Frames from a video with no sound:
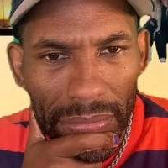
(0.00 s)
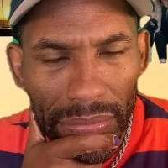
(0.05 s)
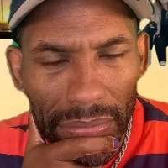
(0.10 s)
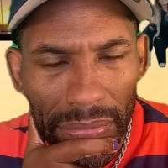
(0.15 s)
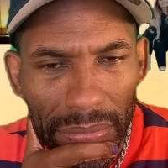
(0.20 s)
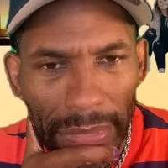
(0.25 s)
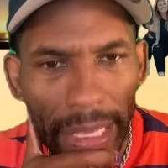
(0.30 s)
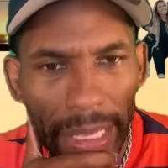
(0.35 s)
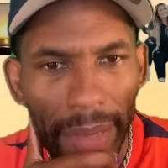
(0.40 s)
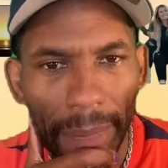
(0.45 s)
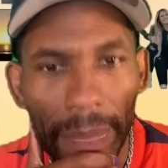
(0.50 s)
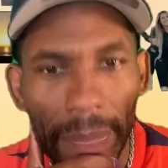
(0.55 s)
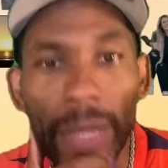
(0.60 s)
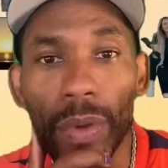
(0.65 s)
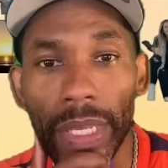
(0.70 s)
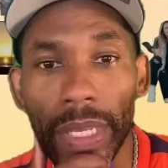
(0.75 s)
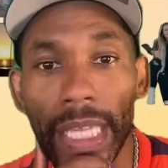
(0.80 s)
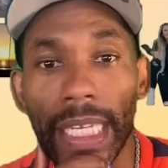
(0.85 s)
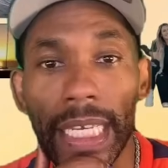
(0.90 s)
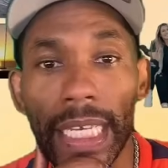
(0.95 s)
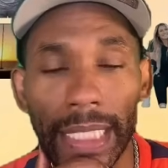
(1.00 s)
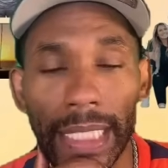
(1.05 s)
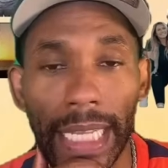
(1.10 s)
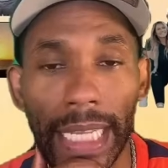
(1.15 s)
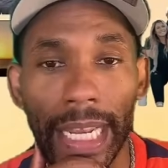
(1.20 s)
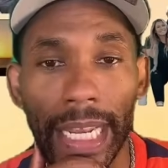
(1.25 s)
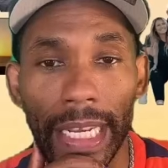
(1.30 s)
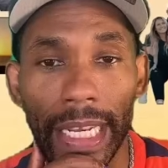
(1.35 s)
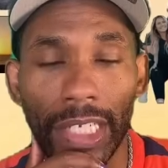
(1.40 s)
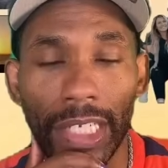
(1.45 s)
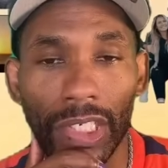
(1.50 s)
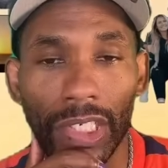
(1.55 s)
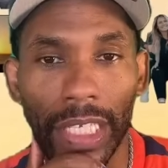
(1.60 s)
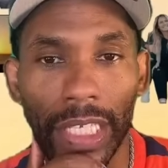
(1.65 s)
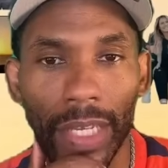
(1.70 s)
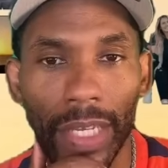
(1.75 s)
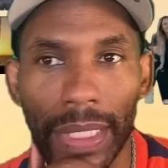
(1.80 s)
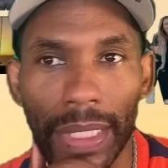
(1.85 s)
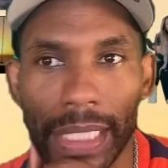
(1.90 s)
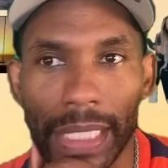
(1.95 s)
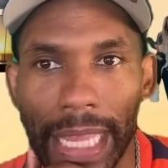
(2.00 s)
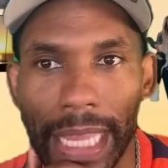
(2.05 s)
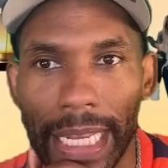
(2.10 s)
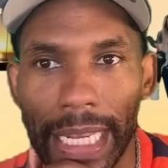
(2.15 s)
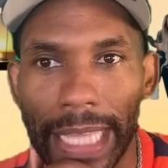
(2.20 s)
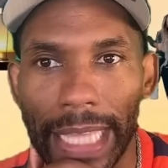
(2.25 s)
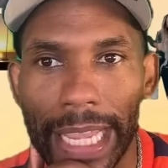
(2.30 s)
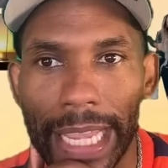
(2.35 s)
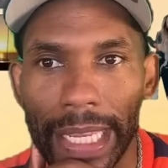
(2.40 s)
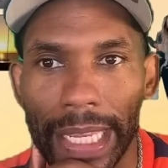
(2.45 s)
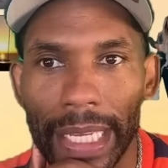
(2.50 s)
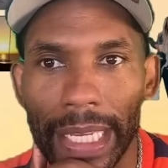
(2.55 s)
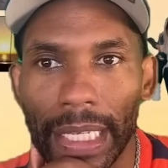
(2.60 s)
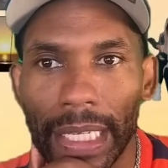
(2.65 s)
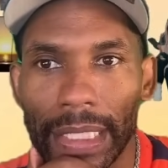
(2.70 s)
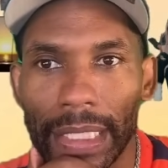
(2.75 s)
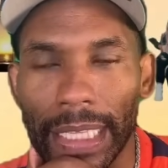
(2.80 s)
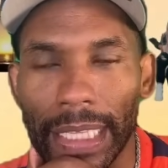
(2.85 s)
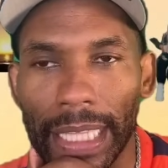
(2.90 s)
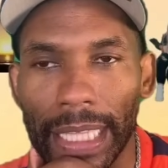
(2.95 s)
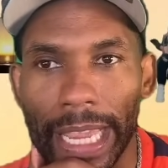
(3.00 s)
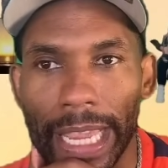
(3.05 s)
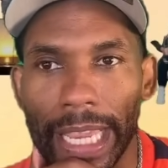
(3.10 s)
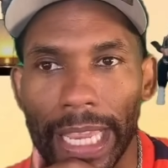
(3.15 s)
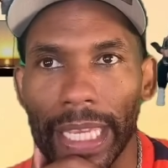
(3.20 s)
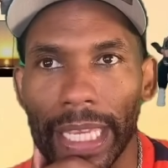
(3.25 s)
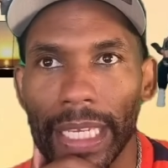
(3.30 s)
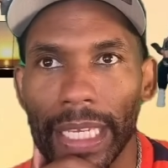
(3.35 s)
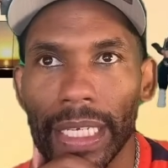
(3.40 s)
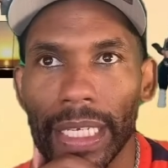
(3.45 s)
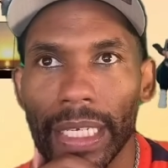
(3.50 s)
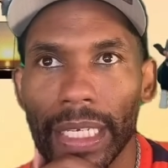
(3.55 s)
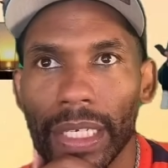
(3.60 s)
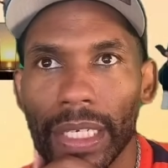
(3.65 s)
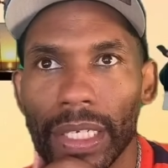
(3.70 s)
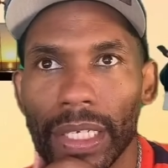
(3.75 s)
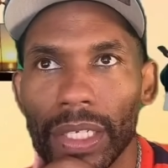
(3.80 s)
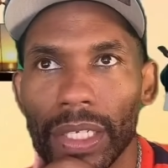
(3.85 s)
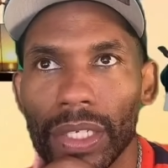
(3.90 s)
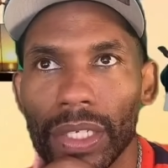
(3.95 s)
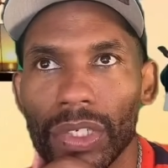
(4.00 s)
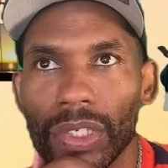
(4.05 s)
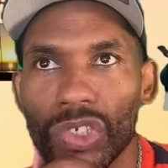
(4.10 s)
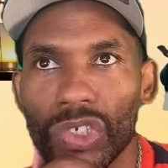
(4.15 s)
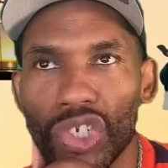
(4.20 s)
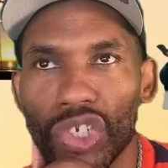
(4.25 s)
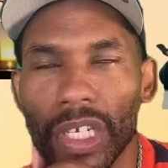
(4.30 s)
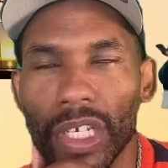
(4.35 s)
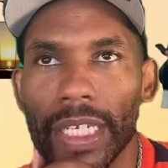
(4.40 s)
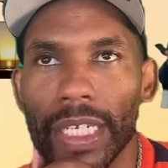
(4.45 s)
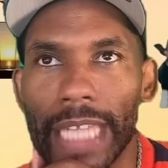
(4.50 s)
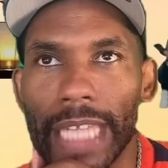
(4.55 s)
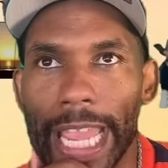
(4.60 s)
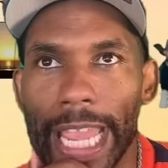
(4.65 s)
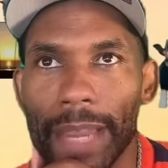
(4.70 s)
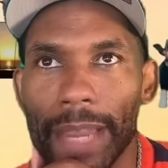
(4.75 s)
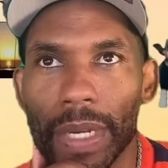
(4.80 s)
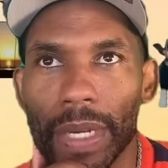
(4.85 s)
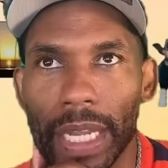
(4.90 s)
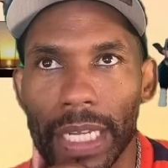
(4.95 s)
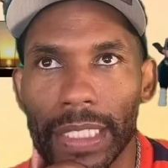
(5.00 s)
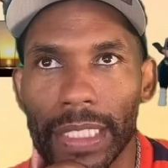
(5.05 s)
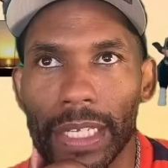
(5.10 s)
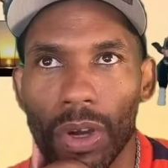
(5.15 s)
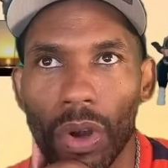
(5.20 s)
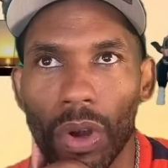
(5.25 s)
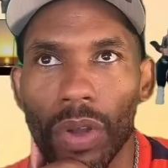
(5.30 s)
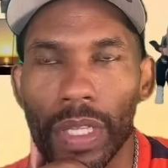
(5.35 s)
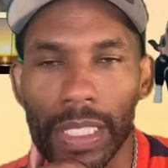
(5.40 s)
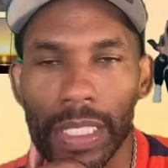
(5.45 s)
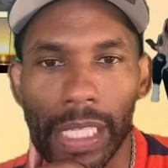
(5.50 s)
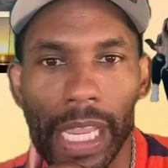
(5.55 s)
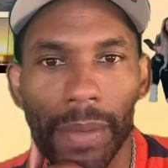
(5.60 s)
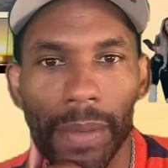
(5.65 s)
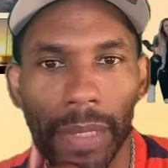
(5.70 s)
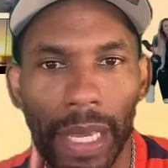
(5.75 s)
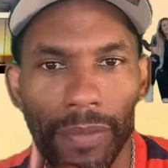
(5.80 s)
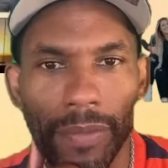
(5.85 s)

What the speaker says: Yeah, he did say that initially. He was saying that they should date because they're on the same level.